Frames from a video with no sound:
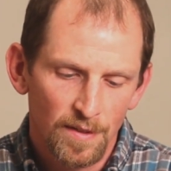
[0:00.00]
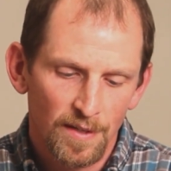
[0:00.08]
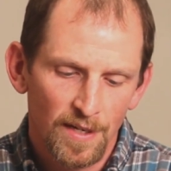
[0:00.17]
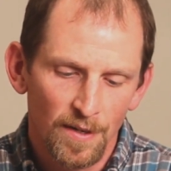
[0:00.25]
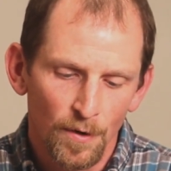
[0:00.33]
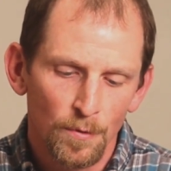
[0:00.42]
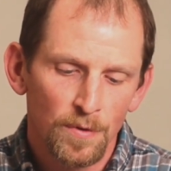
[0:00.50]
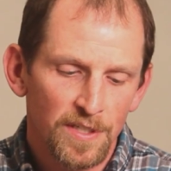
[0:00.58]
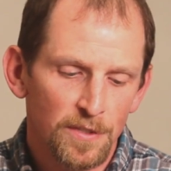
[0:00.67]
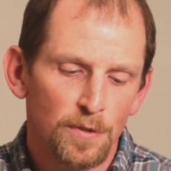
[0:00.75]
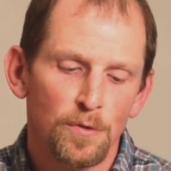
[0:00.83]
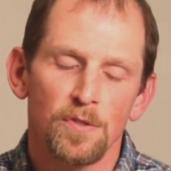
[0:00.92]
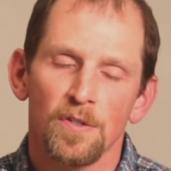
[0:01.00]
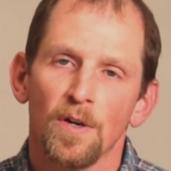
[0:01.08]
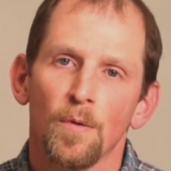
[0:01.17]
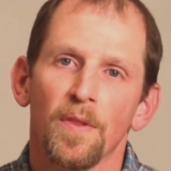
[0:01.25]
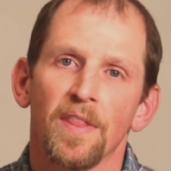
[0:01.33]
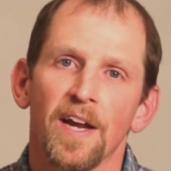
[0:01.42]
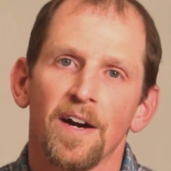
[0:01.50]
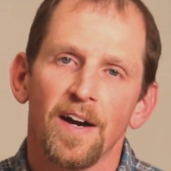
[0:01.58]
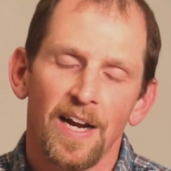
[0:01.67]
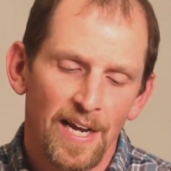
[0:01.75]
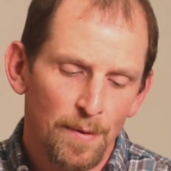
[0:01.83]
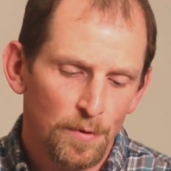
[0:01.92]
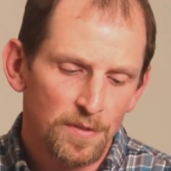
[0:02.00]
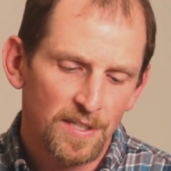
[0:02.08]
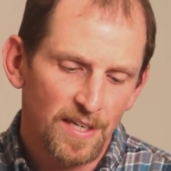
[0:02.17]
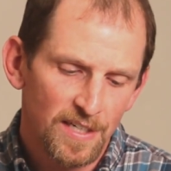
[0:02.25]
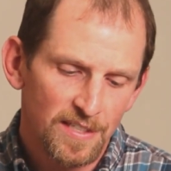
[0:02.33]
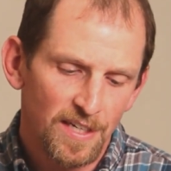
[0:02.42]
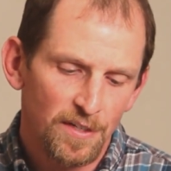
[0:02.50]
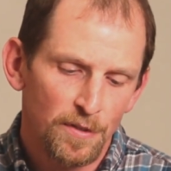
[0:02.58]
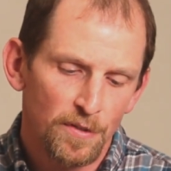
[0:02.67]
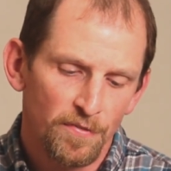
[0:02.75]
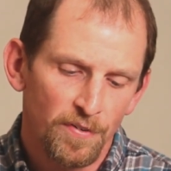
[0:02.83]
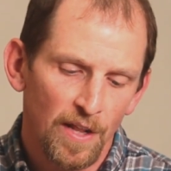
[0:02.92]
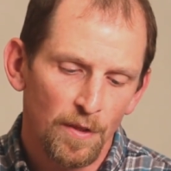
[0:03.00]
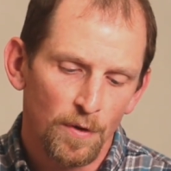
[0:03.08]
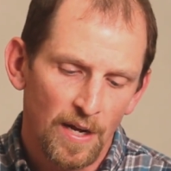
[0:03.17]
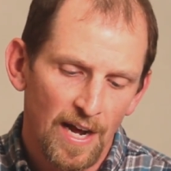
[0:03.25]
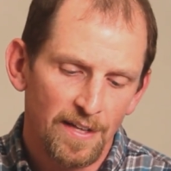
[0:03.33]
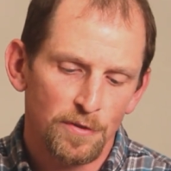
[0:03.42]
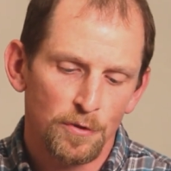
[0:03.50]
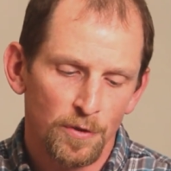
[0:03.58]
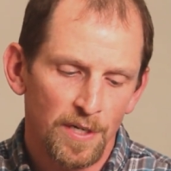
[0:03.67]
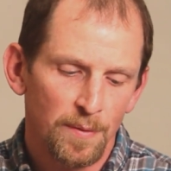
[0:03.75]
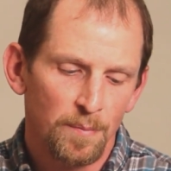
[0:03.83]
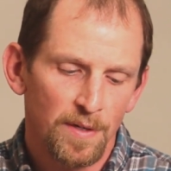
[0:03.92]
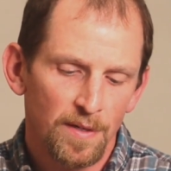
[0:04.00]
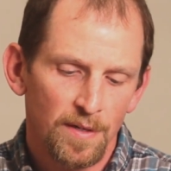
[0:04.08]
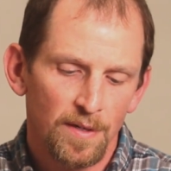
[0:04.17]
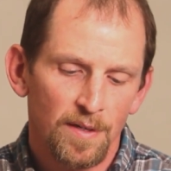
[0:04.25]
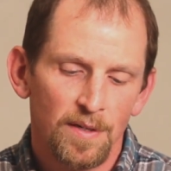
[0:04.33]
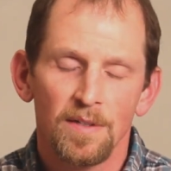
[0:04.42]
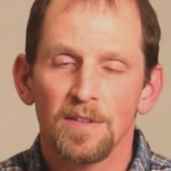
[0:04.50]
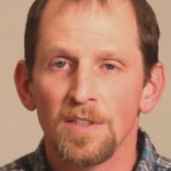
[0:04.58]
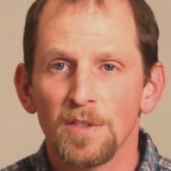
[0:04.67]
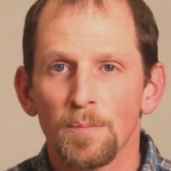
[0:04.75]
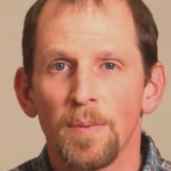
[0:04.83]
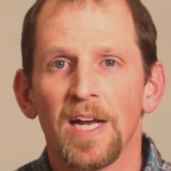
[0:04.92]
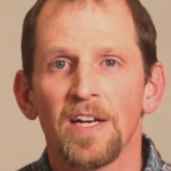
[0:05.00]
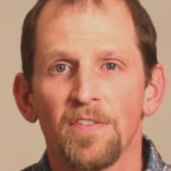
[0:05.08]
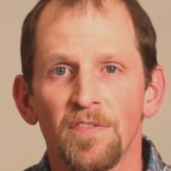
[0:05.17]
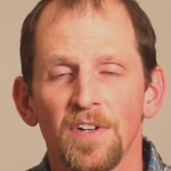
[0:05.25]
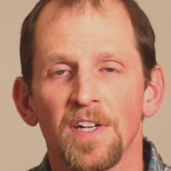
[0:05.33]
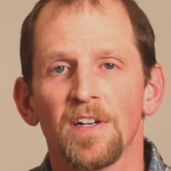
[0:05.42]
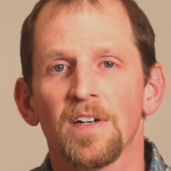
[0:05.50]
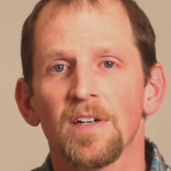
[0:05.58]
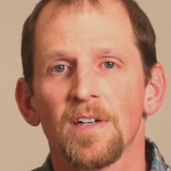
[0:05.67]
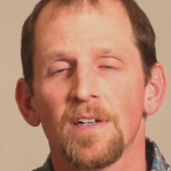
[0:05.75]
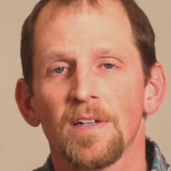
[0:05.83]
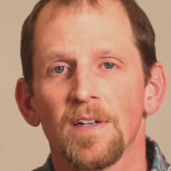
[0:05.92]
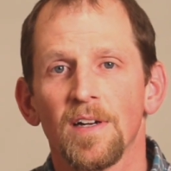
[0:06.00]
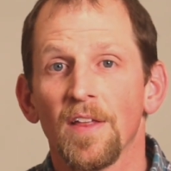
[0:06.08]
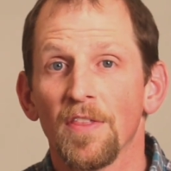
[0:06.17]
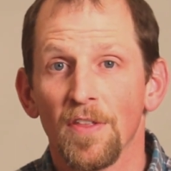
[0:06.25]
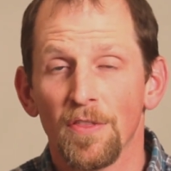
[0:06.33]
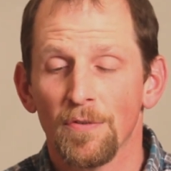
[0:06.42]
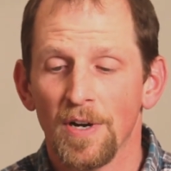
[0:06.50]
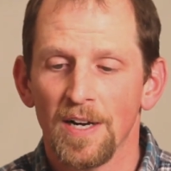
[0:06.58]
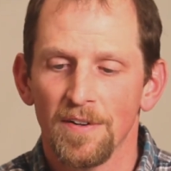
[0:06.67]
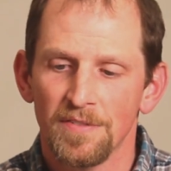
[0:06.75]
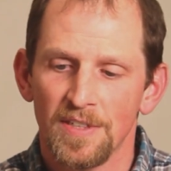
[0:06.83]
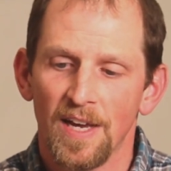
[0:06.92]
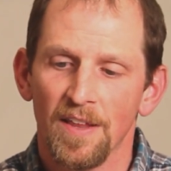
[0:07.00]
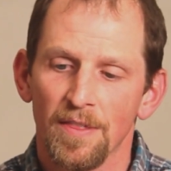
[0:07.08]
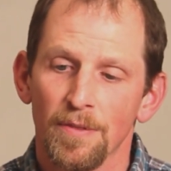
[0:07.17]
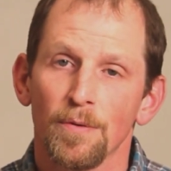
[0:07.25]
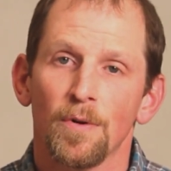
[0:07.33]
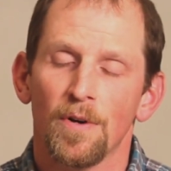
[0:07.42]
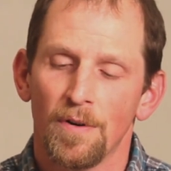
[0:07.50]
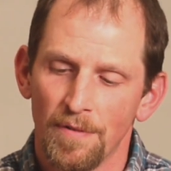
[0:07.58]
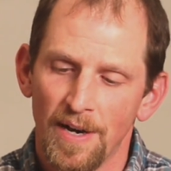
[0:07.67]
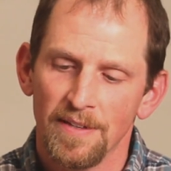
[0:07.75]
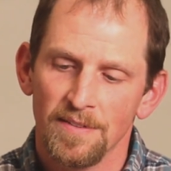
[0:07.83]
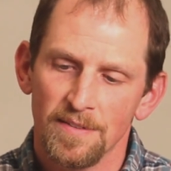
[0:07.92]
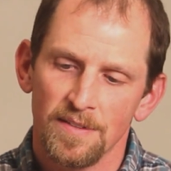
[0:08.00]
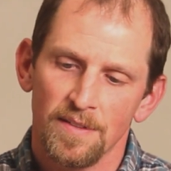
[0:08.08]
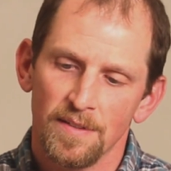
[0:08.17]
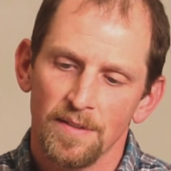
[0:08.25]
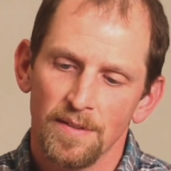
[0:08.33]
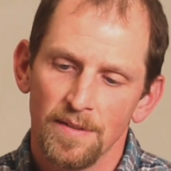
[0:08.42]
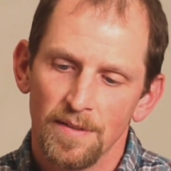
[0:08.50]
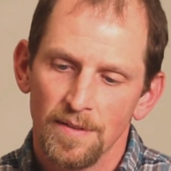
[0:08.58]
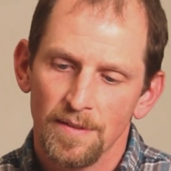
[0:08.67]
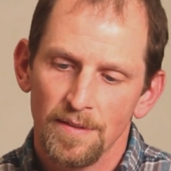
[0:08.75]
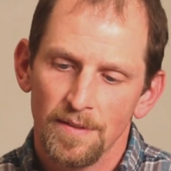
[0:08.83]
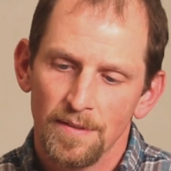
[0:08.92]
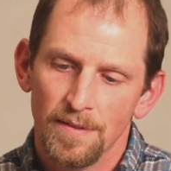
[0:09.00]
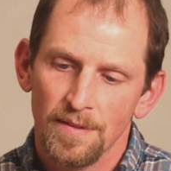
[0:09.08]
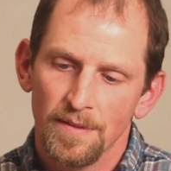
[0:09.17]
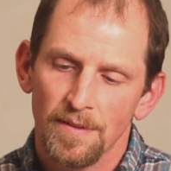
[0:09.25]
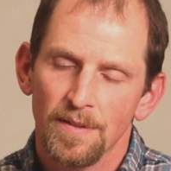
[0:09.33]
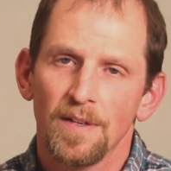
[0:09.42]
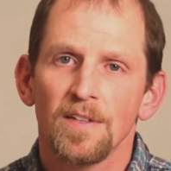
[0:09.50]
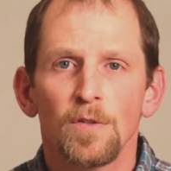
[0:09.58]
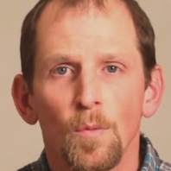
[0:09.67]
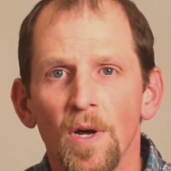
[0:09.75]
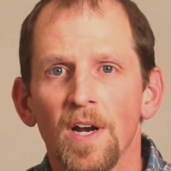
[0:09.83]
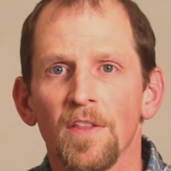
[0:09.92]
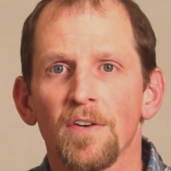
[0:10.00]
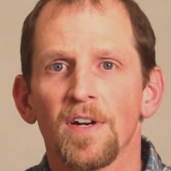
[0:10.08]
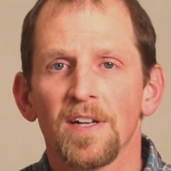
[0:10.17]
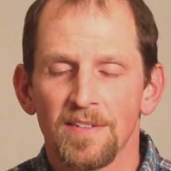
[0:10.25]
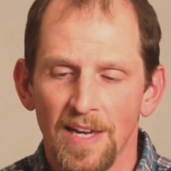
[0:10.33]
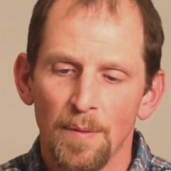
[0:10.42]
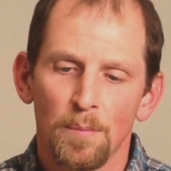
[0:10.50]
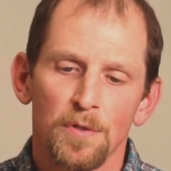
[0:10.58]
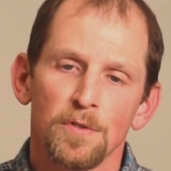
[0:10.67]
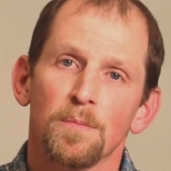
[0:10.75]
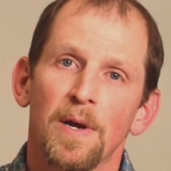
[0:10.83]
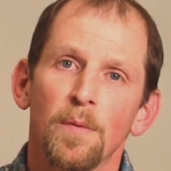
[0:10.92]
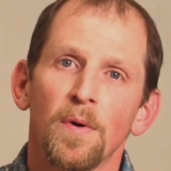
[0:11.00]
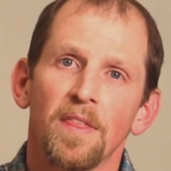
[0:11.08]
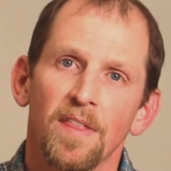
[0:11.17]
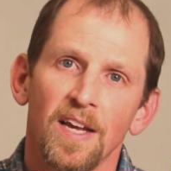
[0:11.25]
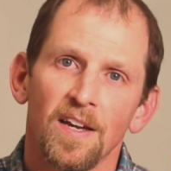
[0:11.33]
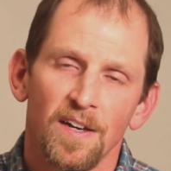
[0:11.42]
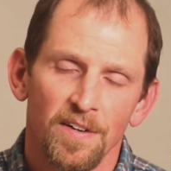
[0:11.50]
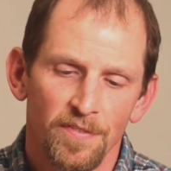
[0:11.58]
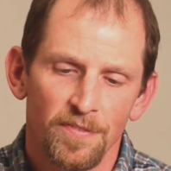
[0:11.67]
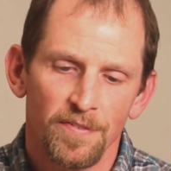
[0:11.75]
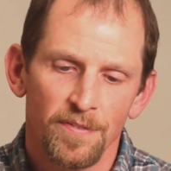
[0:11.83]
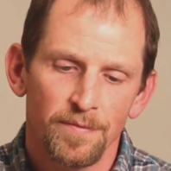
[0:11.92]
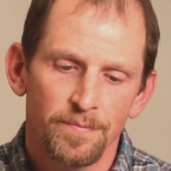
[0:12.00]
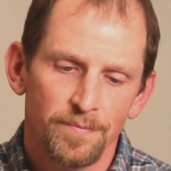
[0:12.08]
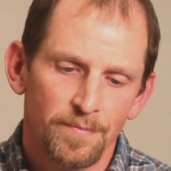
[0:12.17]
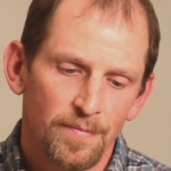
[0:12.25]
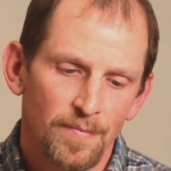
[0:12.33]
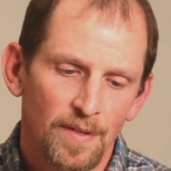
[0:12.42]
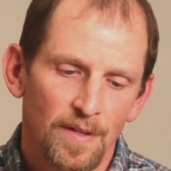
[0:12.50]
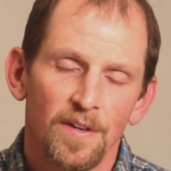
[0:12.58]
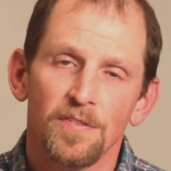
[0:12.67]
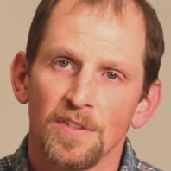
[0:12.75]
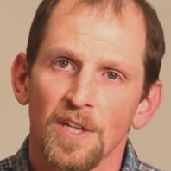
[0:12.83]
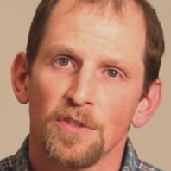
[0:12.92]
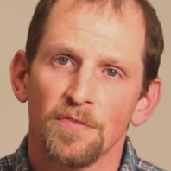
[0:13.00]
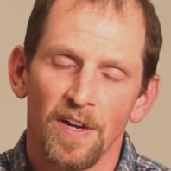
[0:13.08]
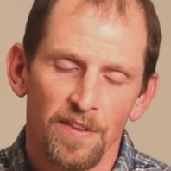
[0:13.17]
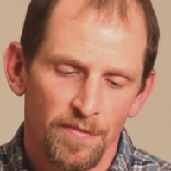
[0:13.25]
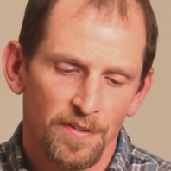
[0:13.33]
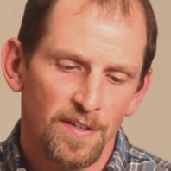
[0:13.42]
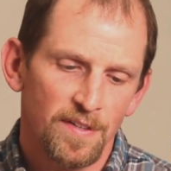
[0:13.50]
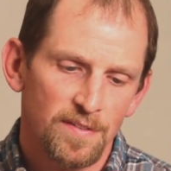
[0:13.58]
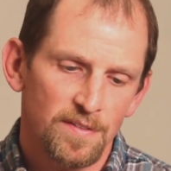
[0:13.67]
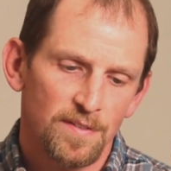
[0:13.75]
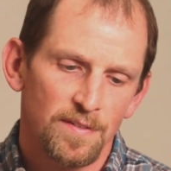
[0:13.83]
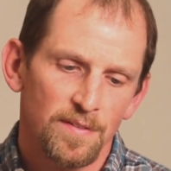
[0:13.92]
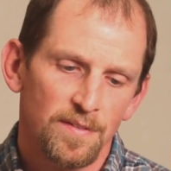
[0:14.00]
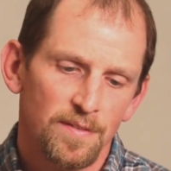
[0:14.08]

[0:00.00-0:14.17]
can only do so when they are able to continue to follow God's dream despite fear and the threat of death or arrest. And so what other examples might we think of such faithfulness?